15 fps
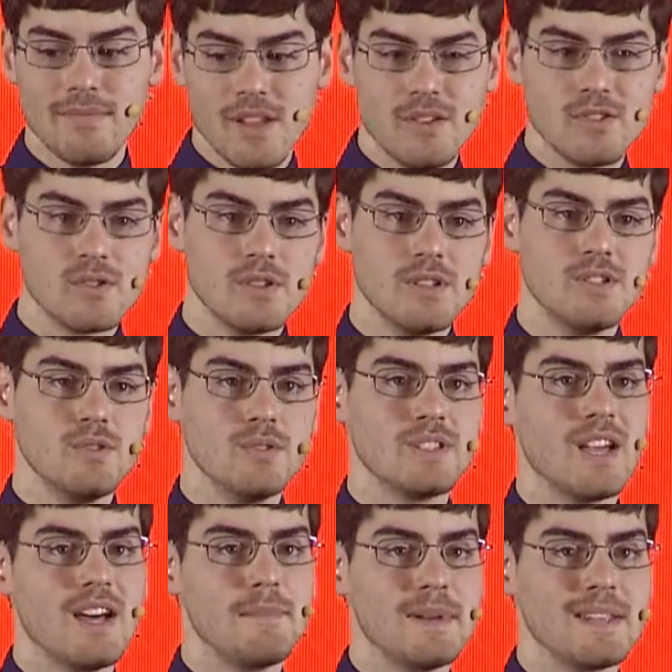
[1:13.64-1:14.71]
sort of do a
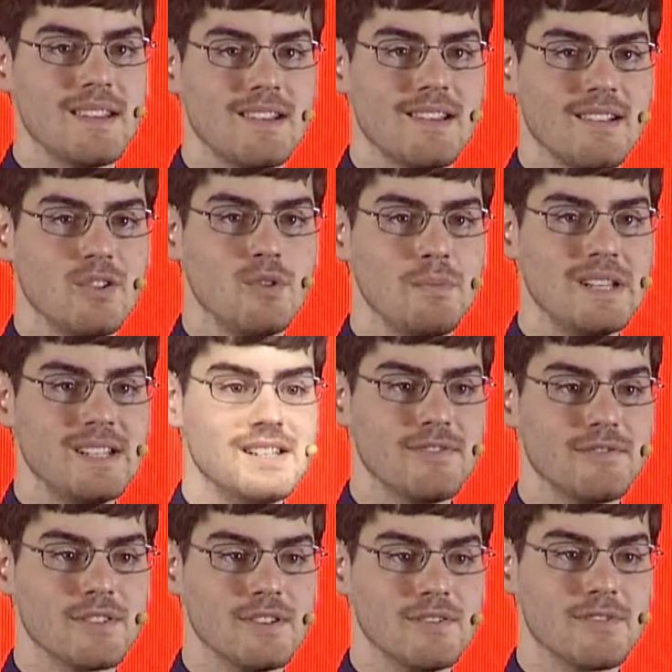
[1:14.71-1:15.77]
topic that's a little bit
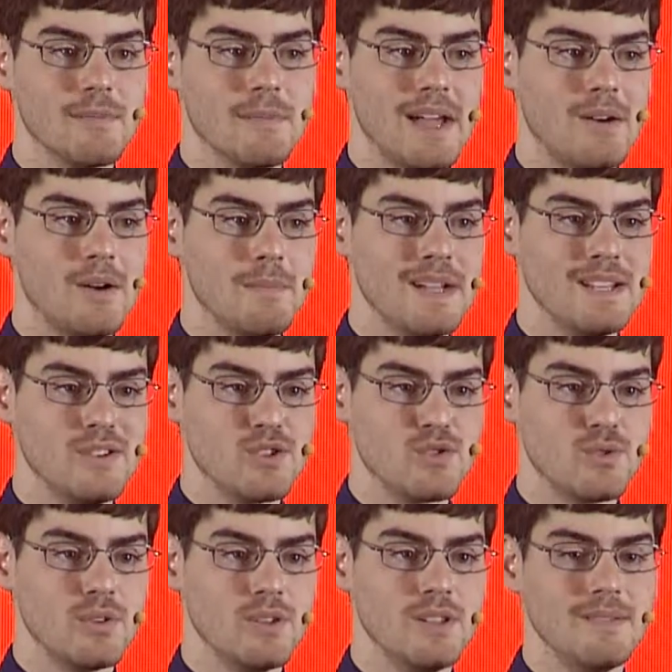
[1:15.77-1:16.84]
different from how I might
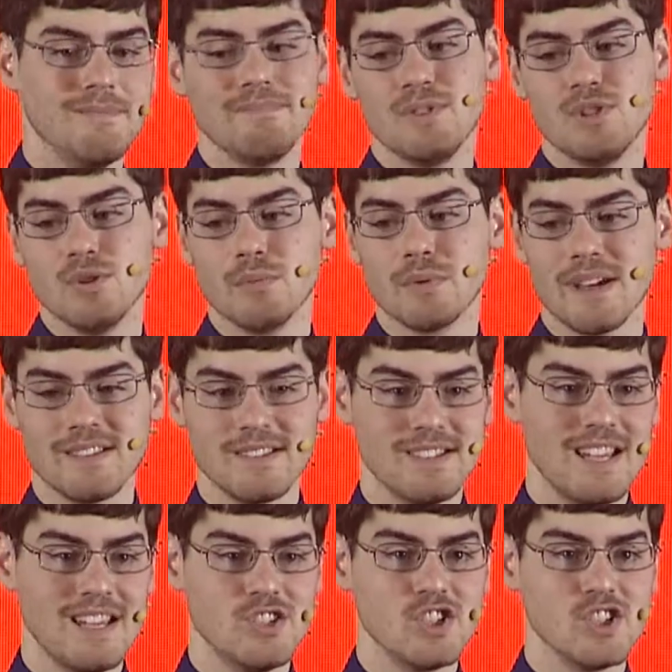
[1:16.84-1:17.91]
usually do a
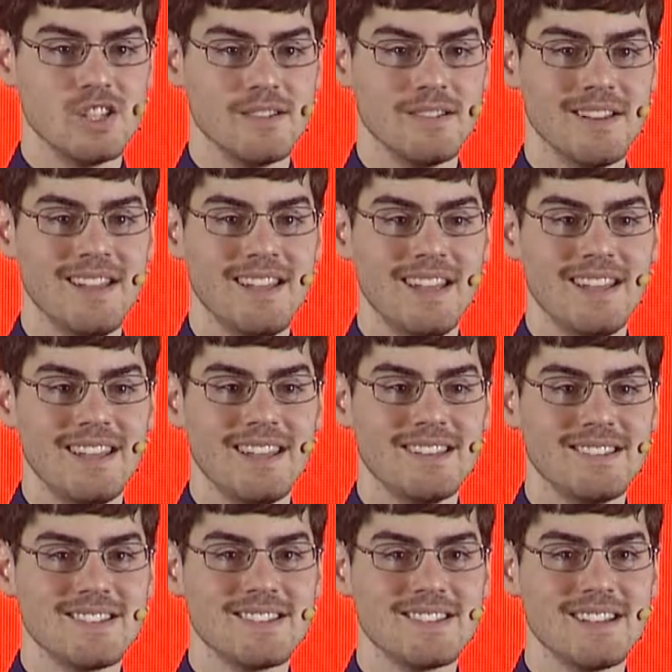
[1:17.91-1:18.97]
presentation.
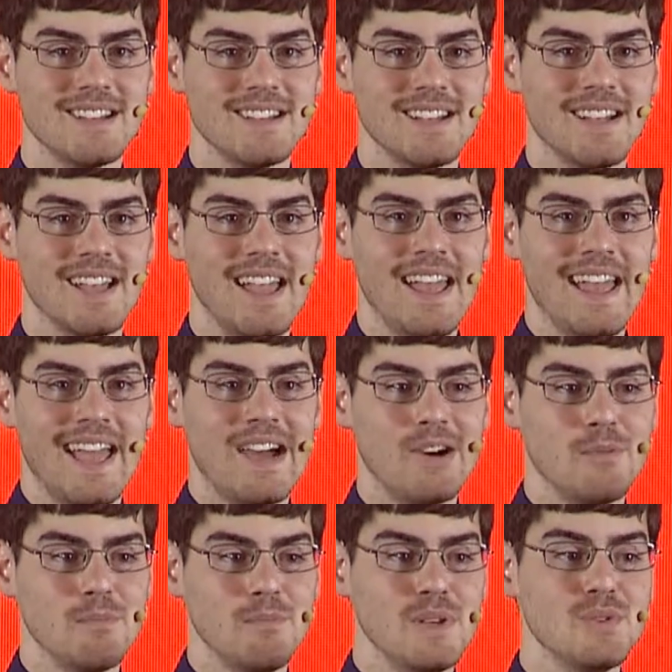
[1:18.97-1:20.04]
It's how
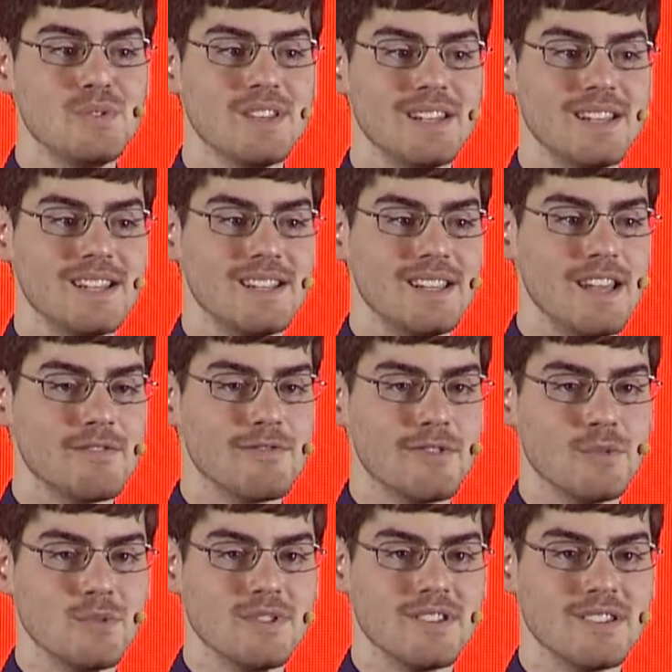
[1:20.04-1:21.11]
music
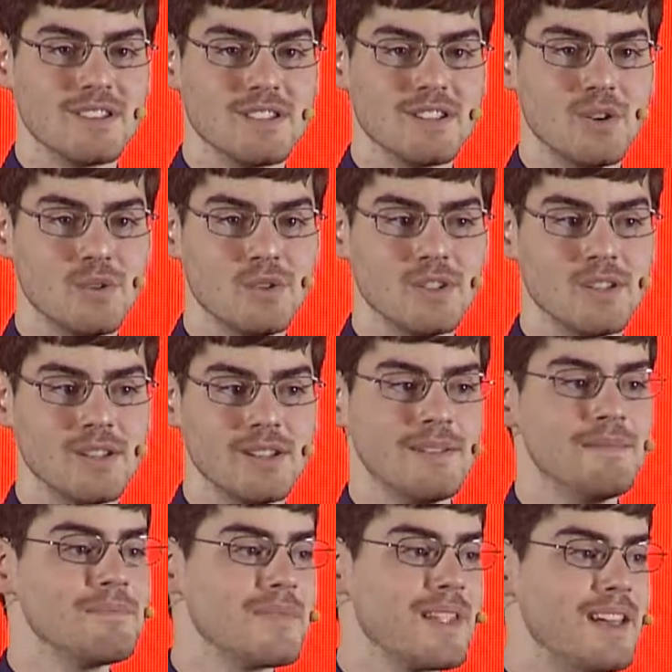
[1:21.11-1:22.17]
influences adulthood.
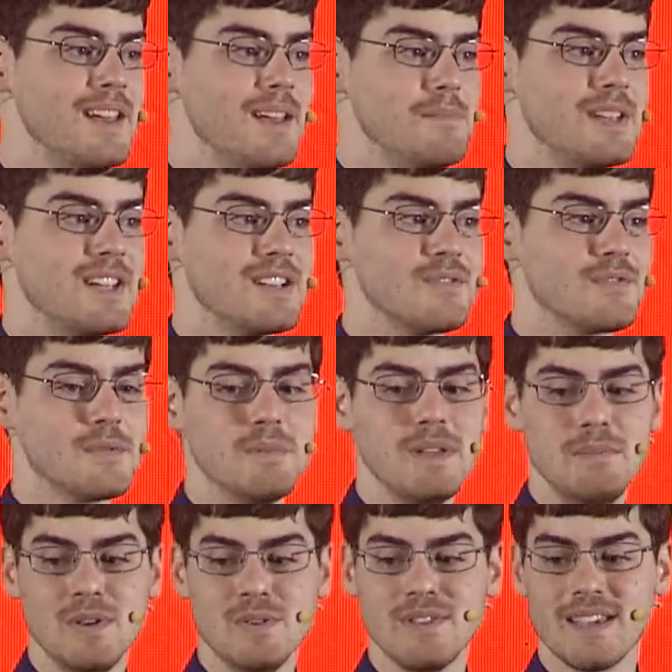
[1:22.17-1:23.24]
Because for me,
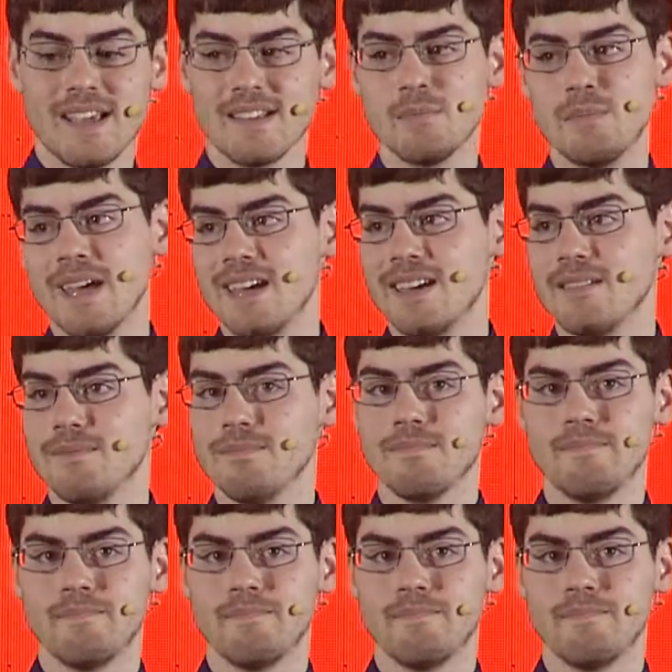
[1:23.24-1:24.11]
music has been